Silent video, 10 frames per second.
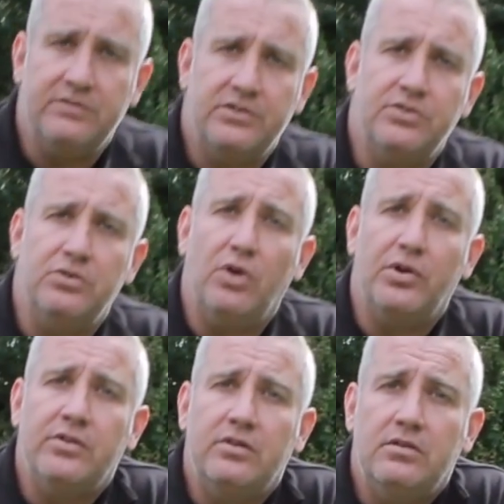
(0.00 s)
of a
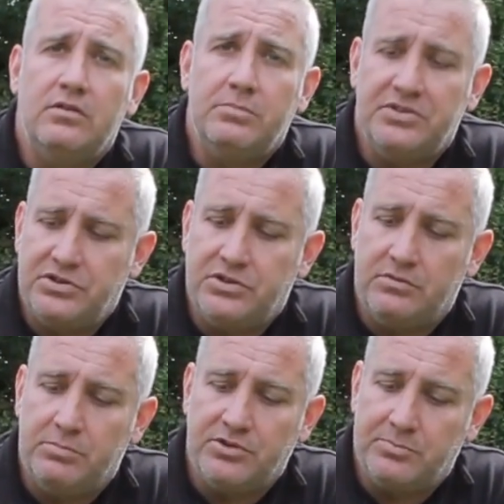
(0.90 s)
2-rod
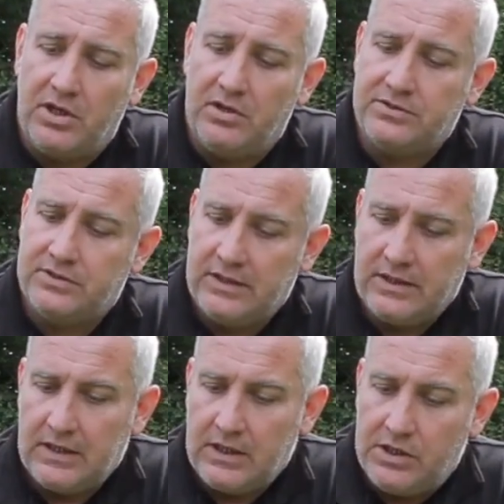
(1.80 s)
position buzz bars.
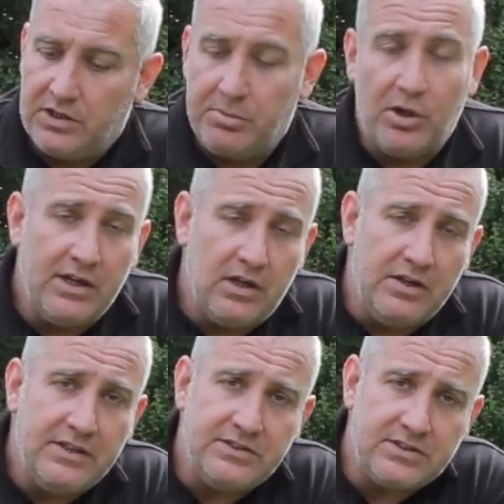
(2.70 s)
You can buy it
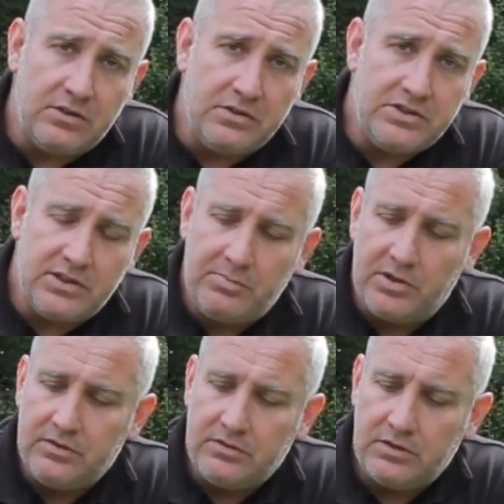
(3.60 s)
like this, it's slightly
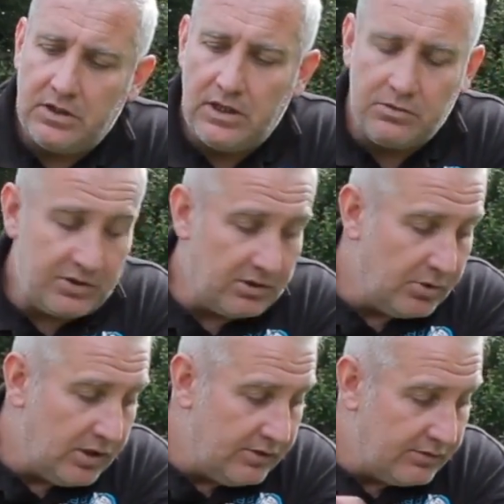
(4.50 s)
cheaper, or you can
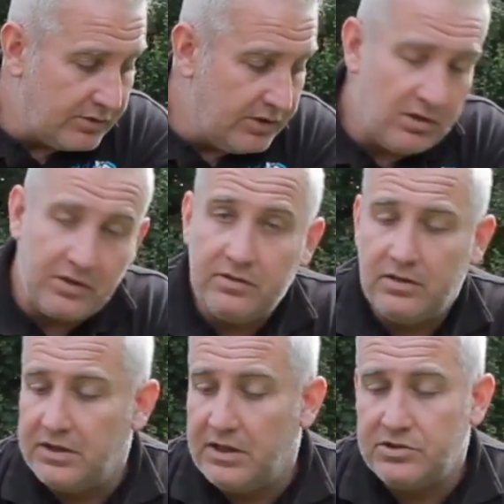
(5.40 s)
buy the 3-rod
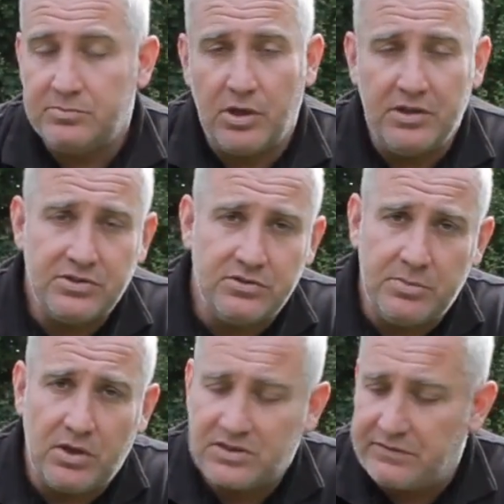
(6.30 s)
and then just buy
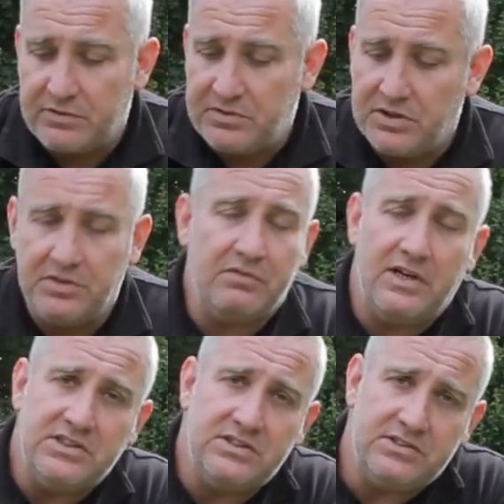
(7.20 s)
additional bars. Everything we do in the
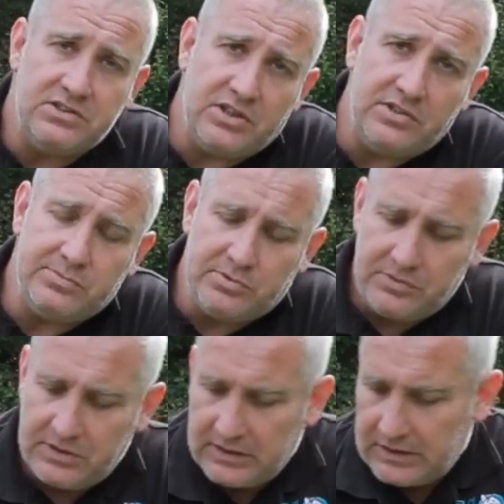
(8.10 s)
range is interchangeable.
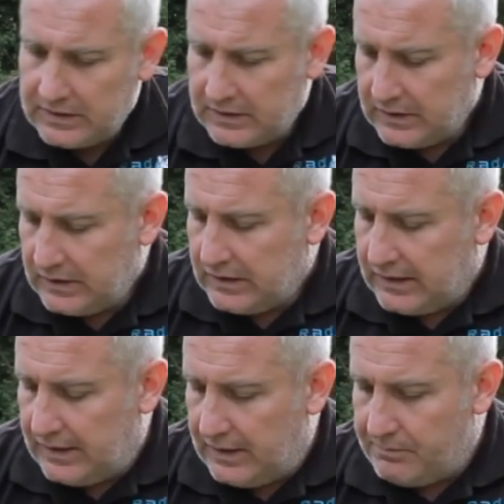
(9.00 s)

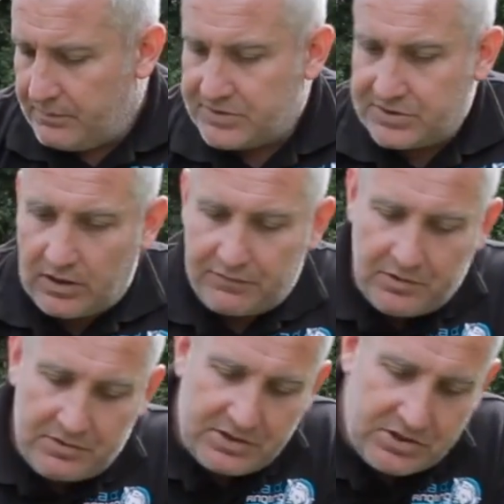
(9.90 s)
This has got a
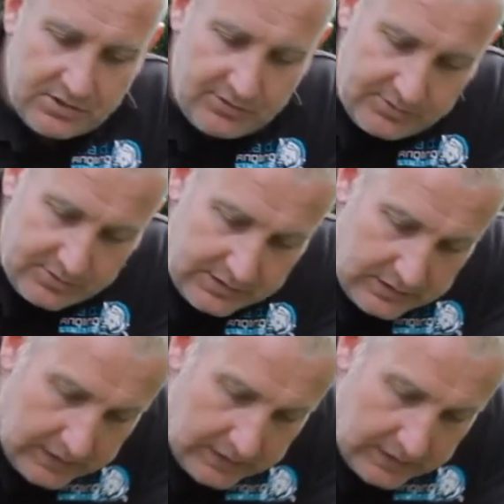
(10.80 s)
few additions.